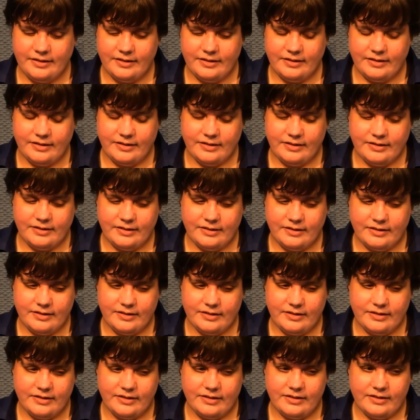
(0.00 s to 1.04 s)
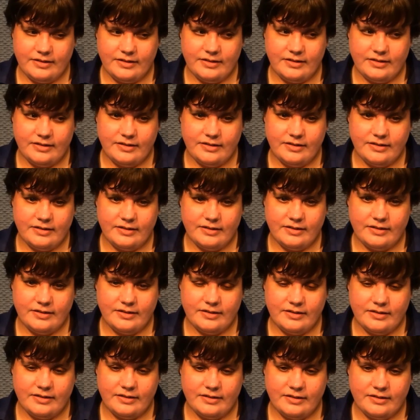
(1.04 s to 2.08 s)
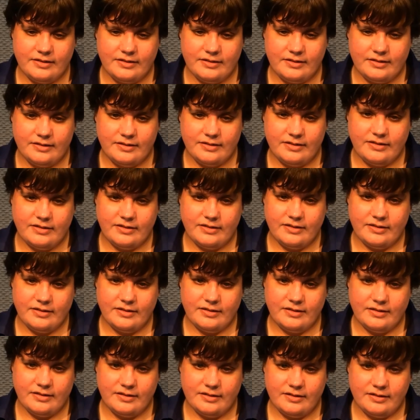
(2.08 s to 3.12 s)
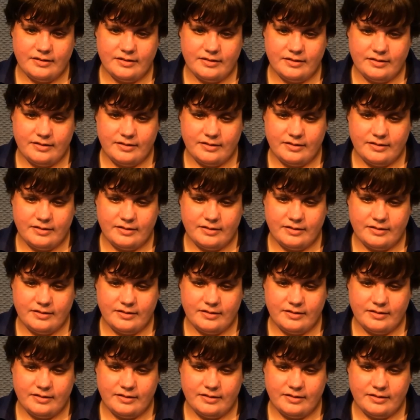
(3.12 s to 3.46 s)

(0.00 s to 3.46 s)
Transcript: [no speech]